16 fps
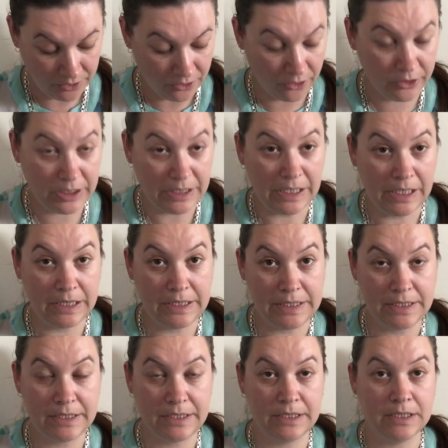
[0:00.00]
own
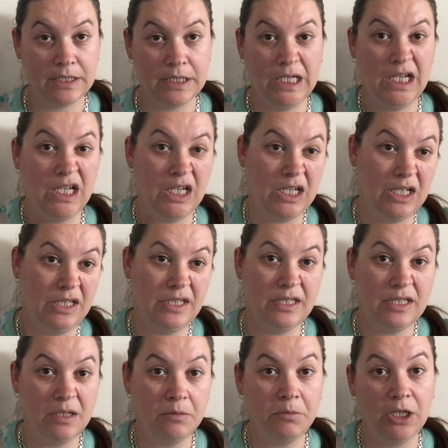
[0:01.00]
colours that are
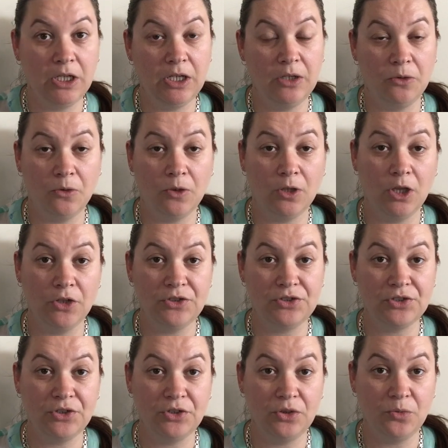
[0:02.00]
similar or close
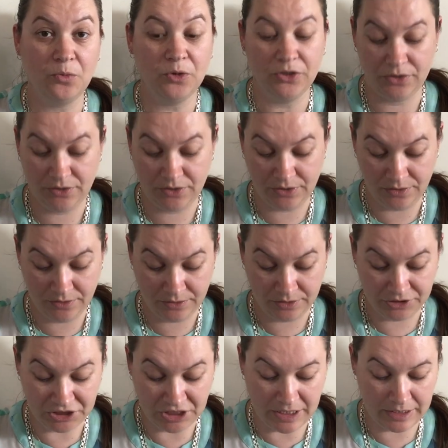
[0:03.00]
to what's
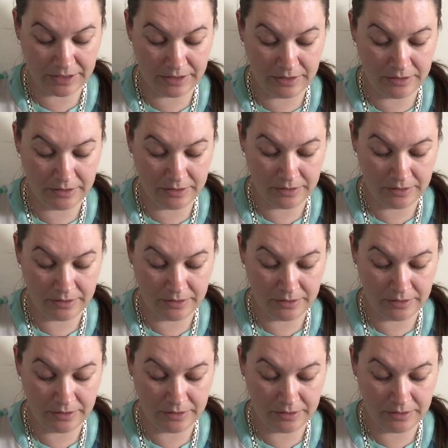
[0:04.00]
charted.